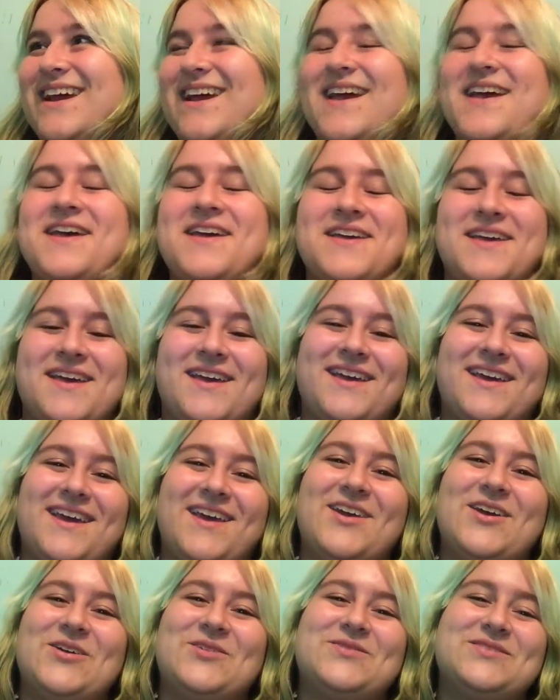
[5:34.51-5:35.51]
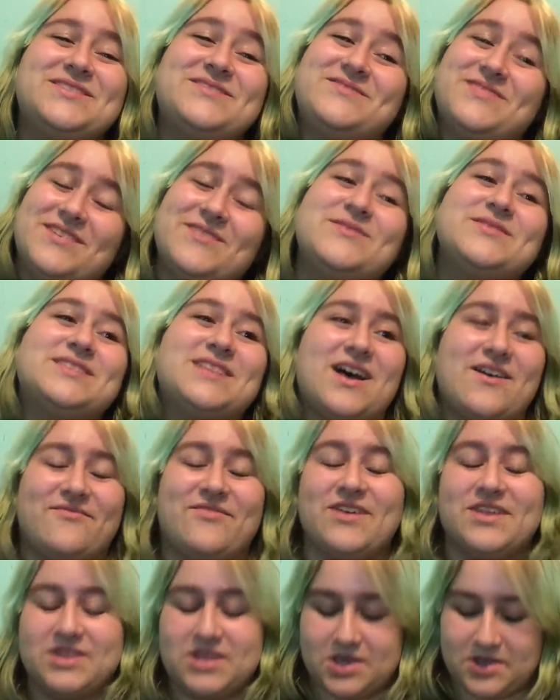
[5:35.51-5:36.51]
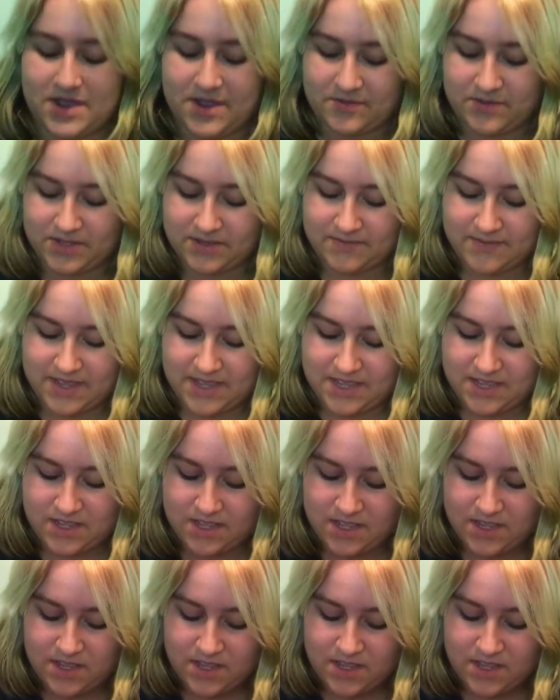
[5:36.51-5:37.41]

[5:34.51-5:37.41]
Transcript: It was a lot of fun, though, I will admit.